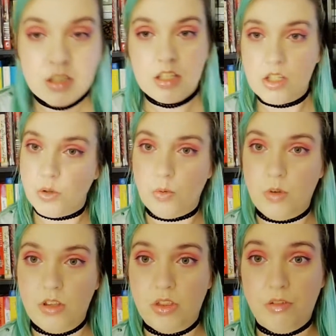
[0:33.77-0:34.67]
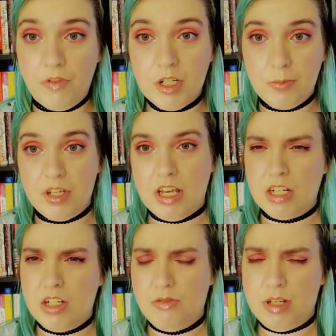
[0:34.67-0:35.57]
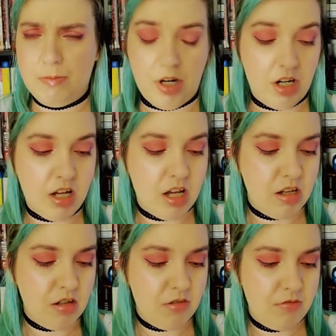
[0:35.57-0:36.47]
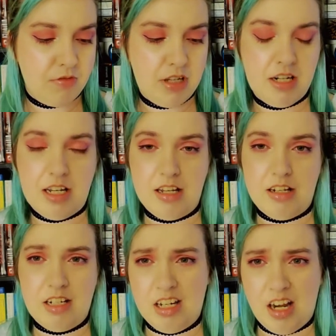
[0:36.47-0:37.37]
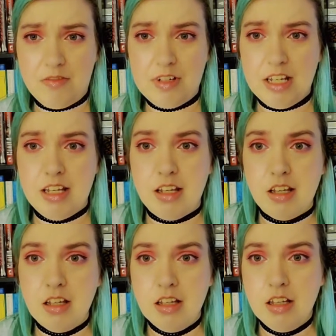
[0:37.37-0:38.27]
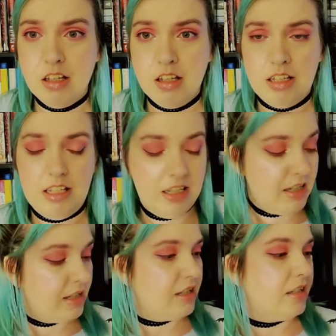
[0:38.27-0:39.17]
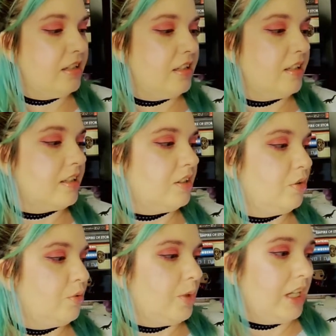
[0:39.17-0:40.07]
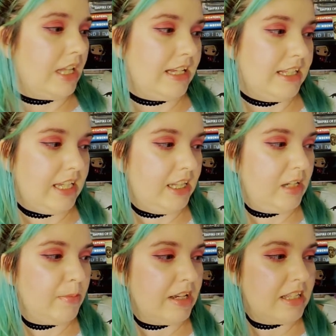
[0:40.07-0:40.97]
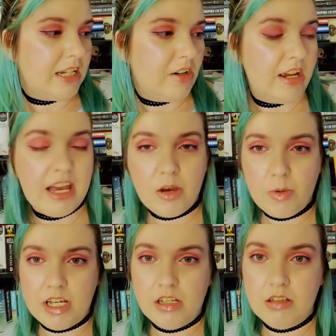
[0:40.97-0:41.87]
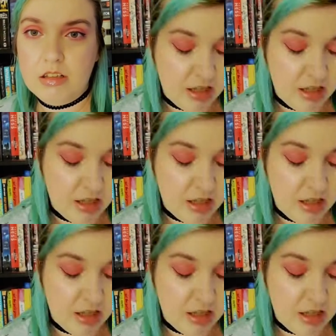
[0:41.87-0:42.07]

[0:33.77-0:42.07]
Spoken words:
So the first book I actually read part of and I DNF'd it. It is Through Eyeglass Deadly by Sarah Atwell.